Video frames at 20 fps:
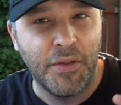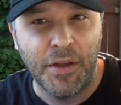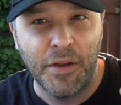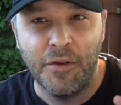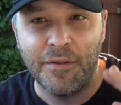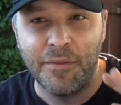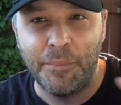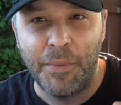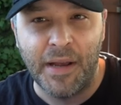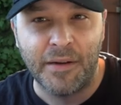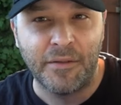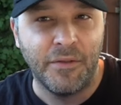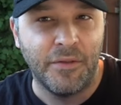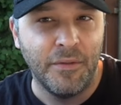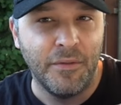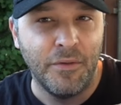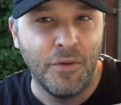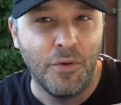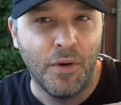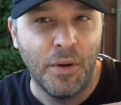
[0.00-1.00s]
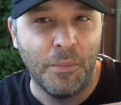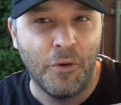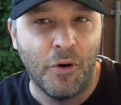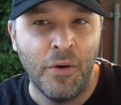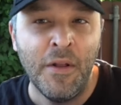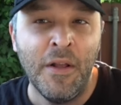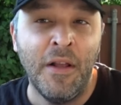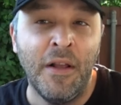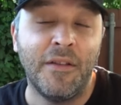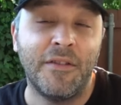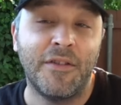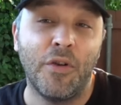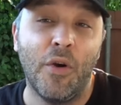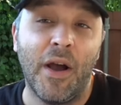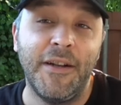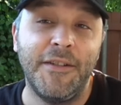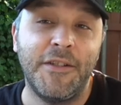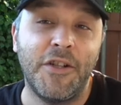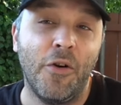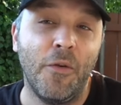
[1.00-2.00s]
goes back to normal. So
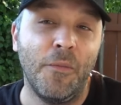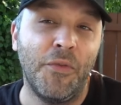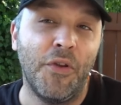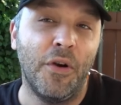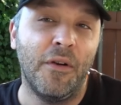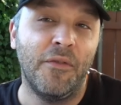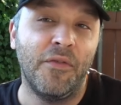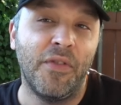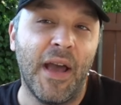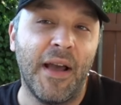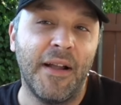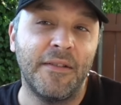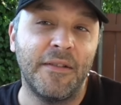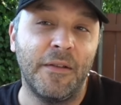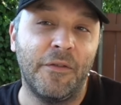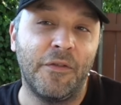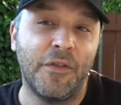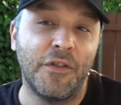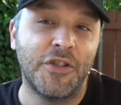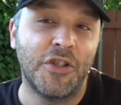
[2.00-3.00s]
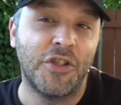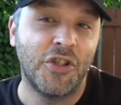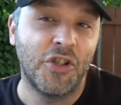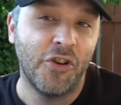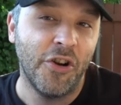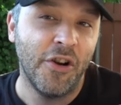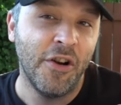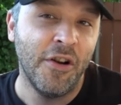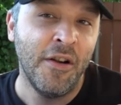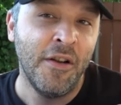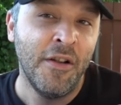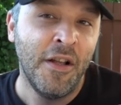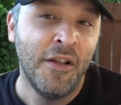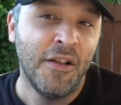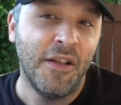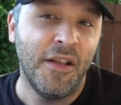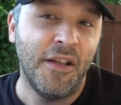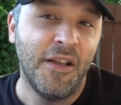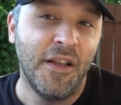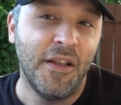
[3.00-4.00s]
I don't know if that for sure
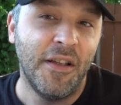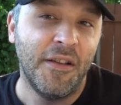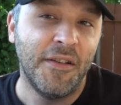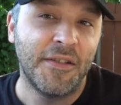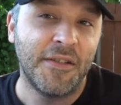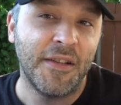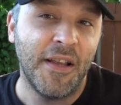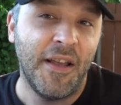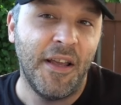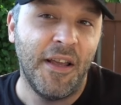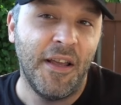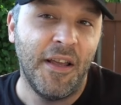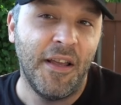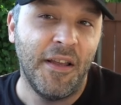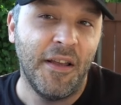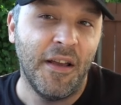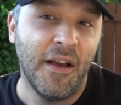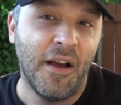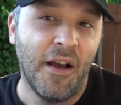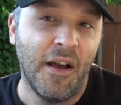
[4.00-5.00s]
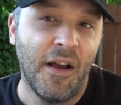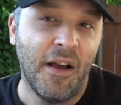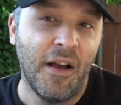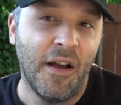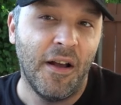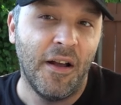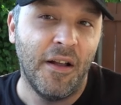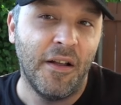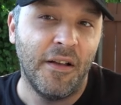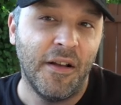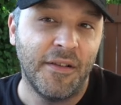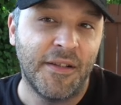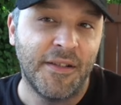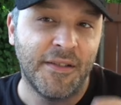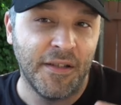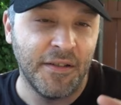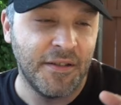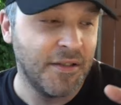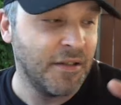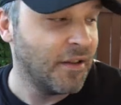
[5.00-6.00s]
is a
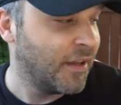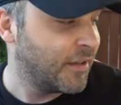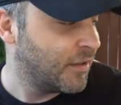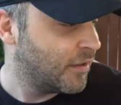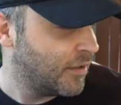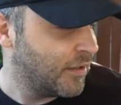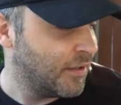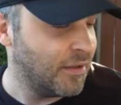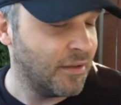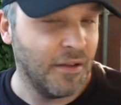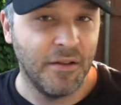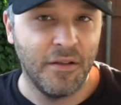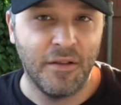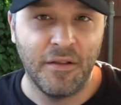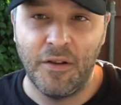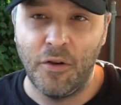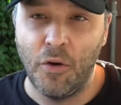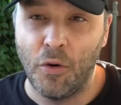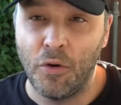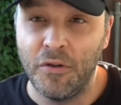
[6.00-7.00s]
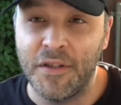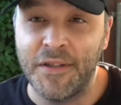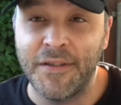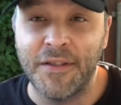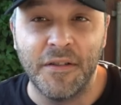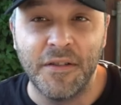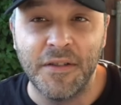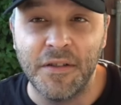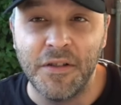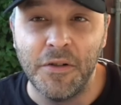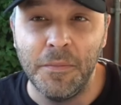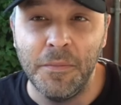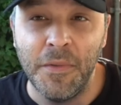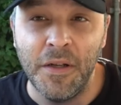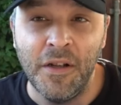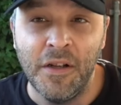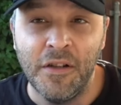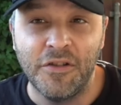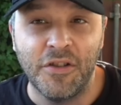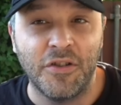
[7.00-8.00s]
like the older system
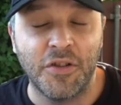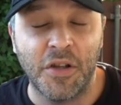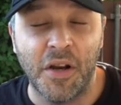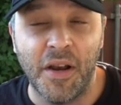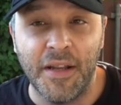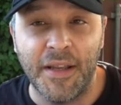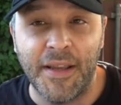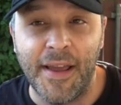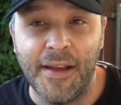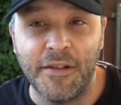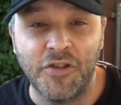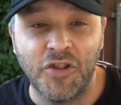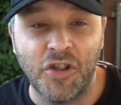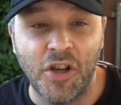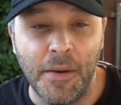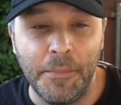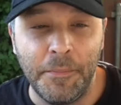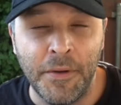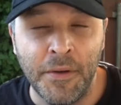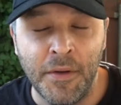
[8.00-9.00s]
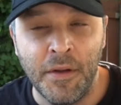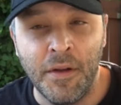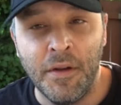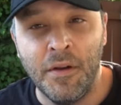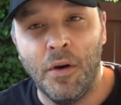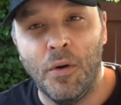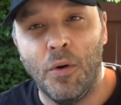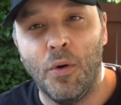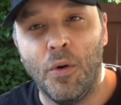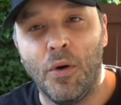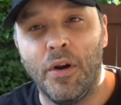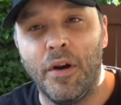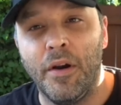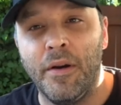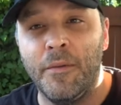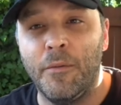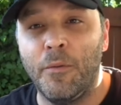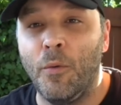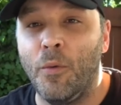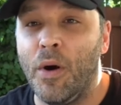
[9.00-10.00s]
just trying to catch up, or
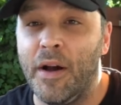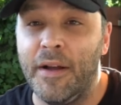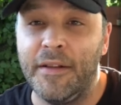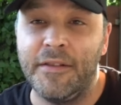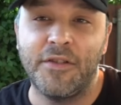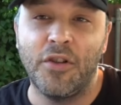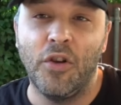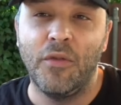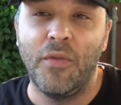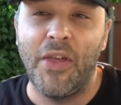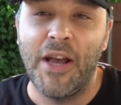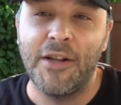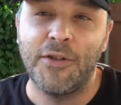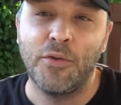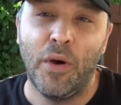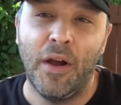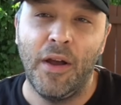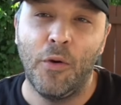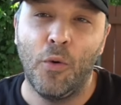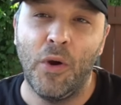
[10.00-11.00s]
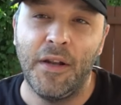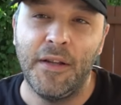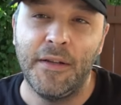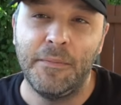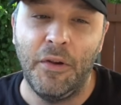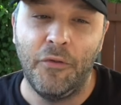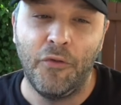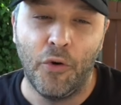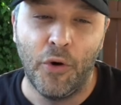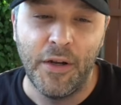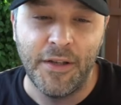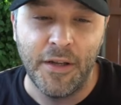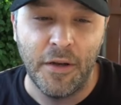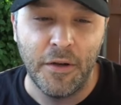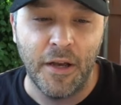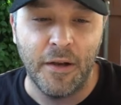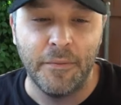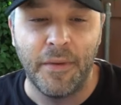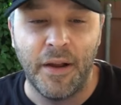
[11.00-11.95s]
what. So that's why I wanted, before I did